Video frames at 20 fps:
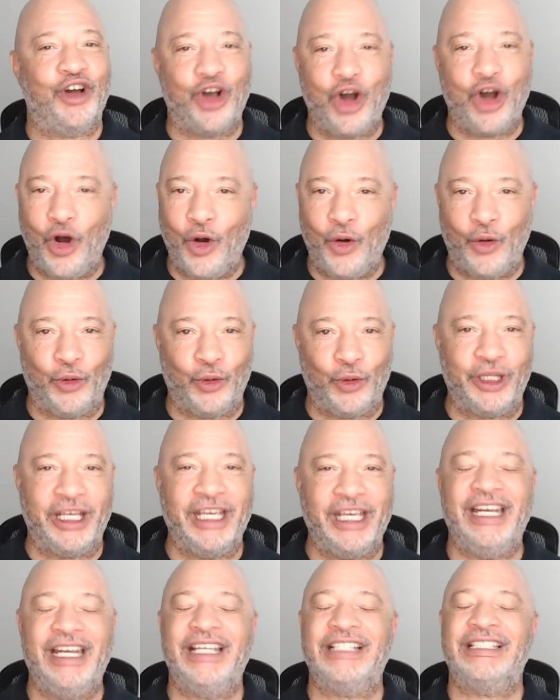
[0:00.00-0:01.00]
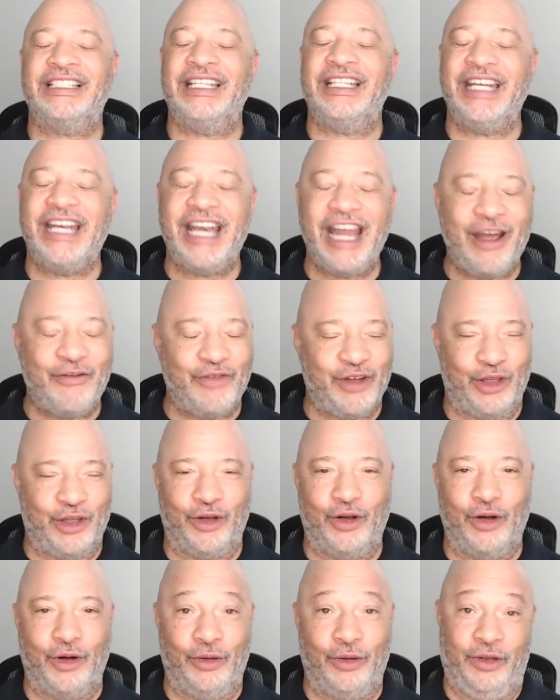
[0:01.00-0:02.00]
goal. It is never the
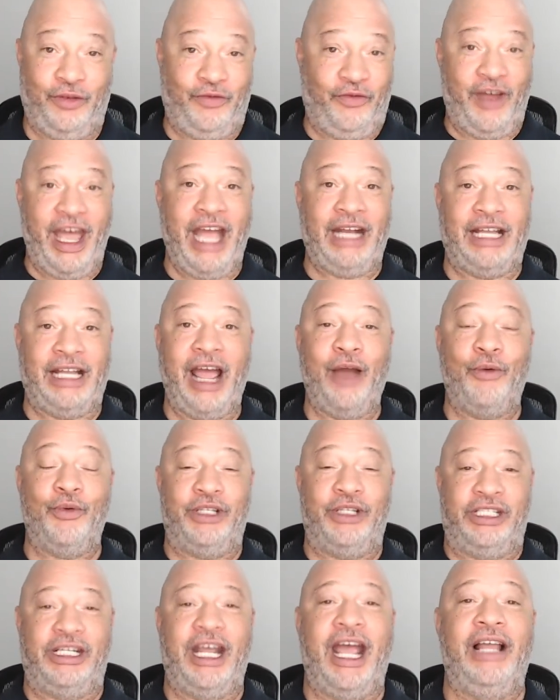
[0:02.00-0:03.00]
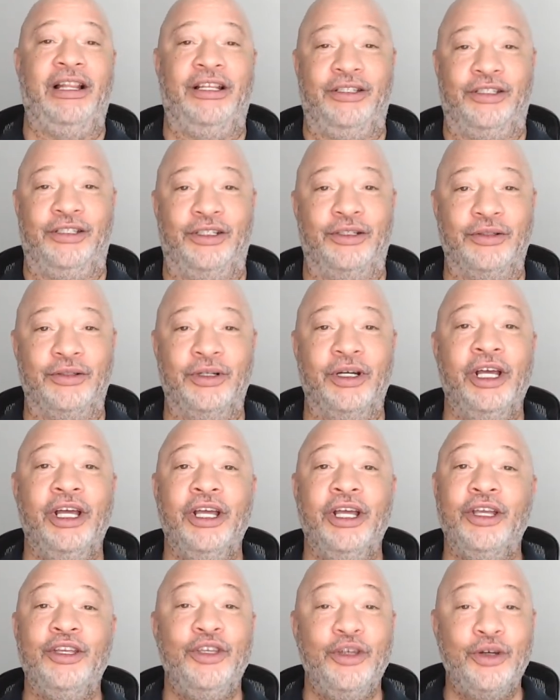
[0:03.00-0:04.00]
goal. In fact, I would challenge you.
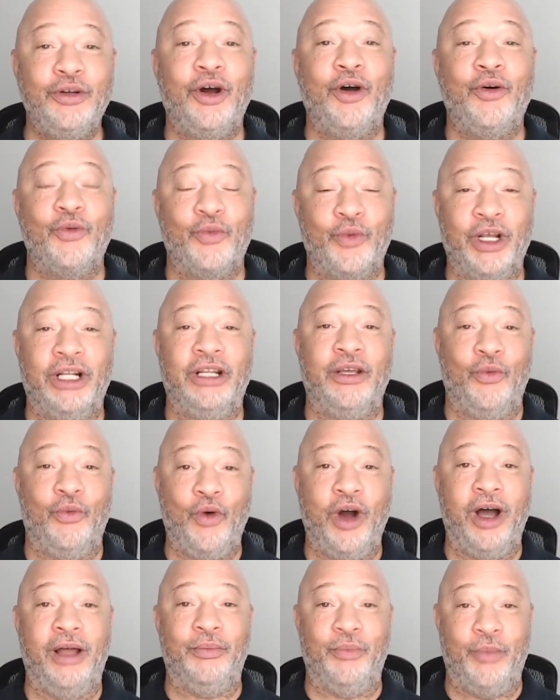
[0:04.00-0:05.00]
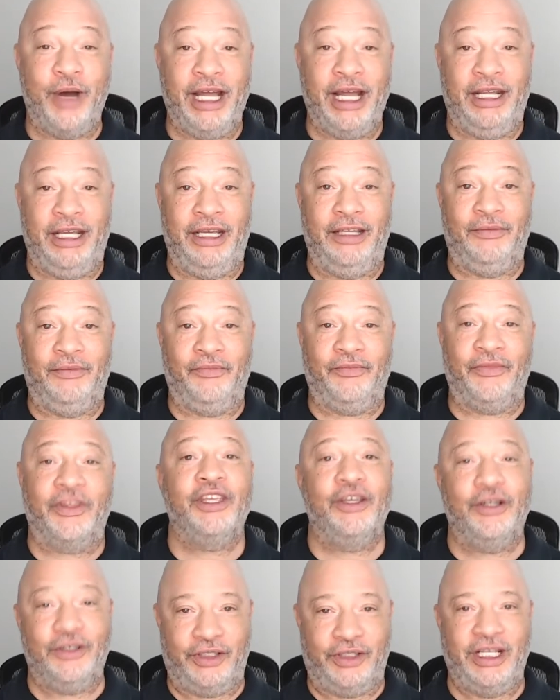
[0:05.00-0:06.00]
You don't really want money.
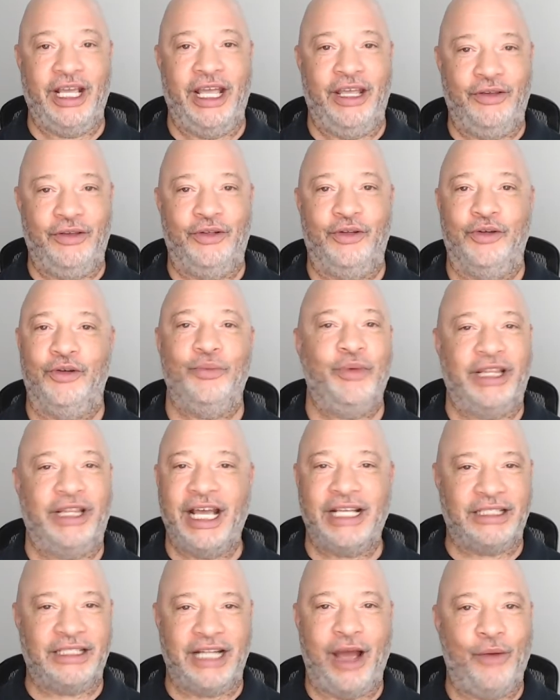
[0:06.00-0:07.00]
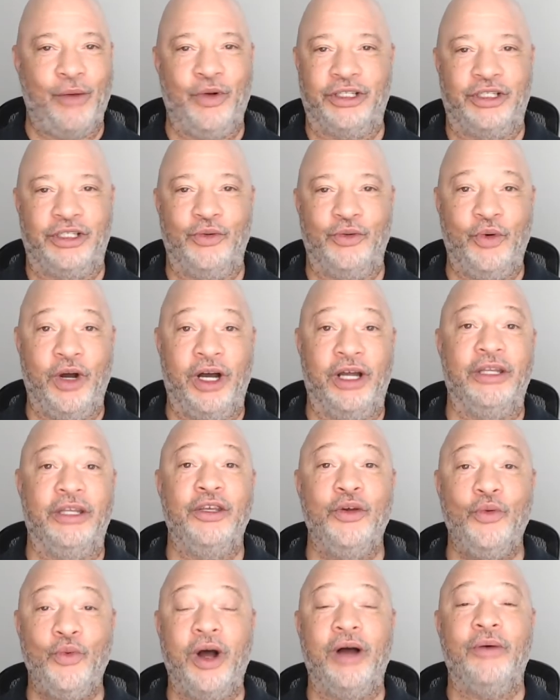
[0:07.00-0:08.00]
You'll say you do, but that's not what you want.
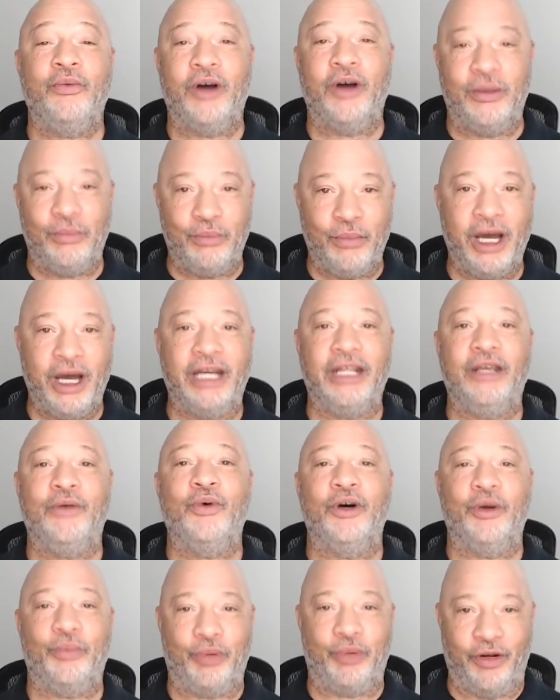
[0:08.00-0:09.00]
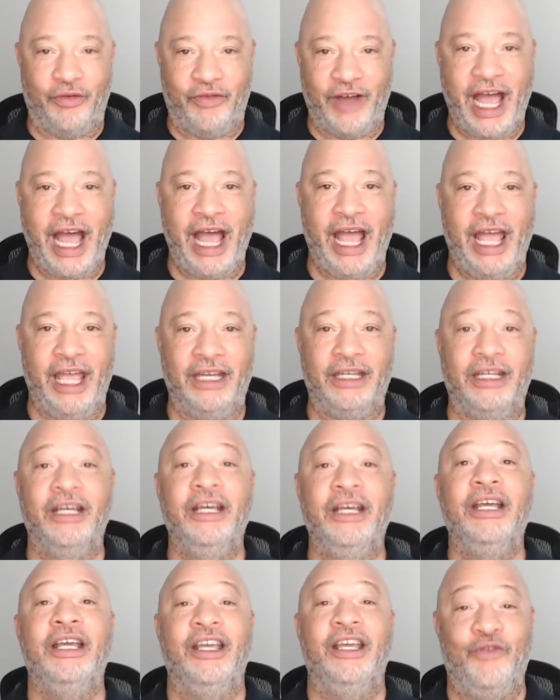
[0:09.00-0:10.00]
You want what money will provide.
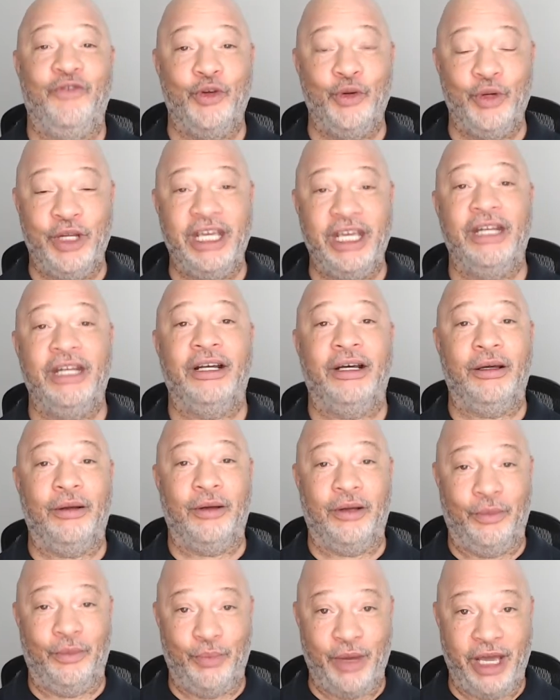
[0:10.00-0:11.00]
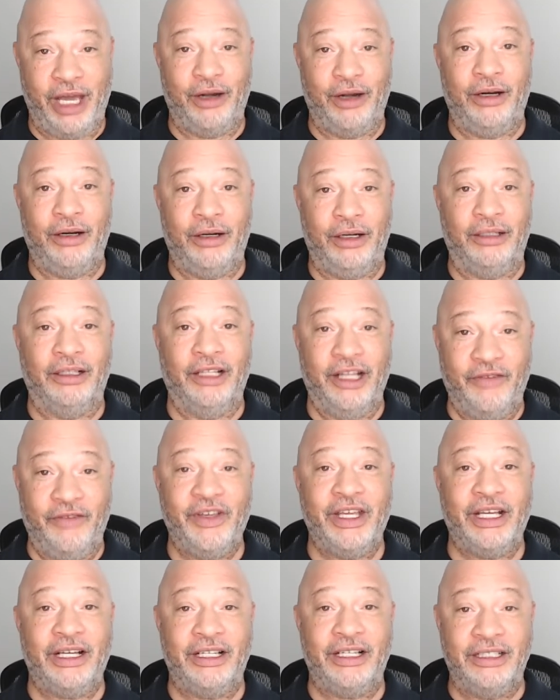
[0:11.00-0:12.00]
If you need a better
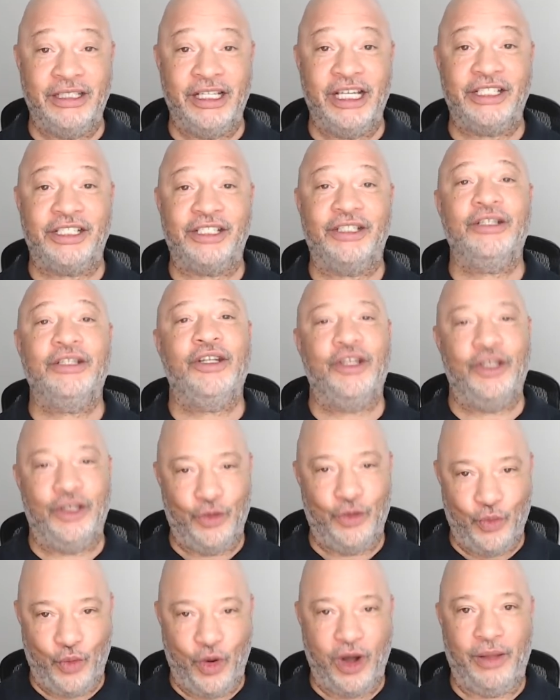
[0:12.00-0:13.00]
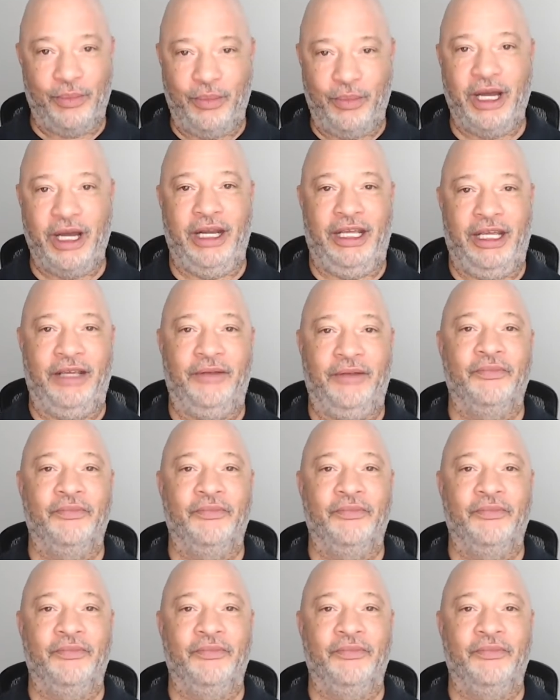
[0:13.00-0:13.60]
living condition, you want money.